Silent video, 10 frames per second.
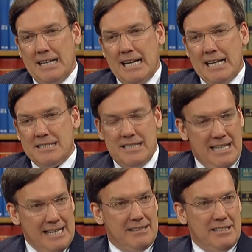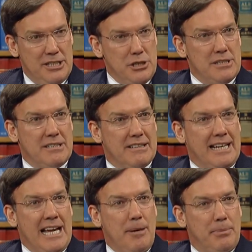As the 9th addition to the
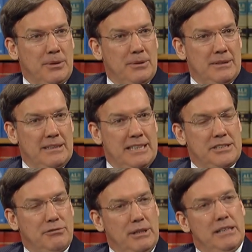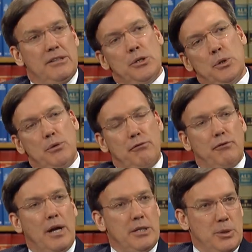Capitol, it's really the new
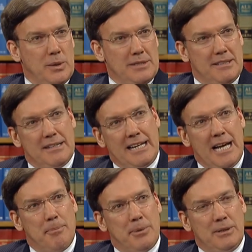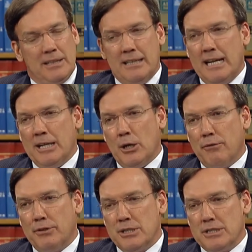front door to the Capitol and
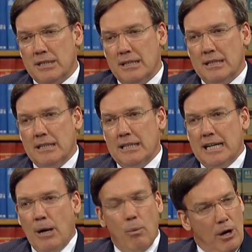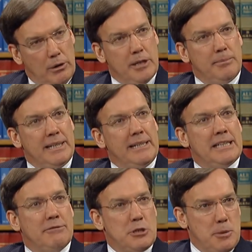offers a welcoming
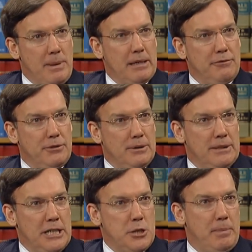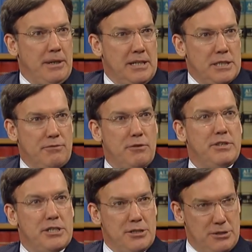and respectful experience for
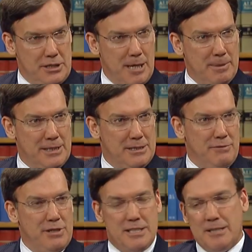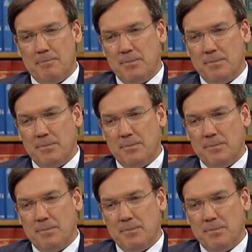visitors coming to visit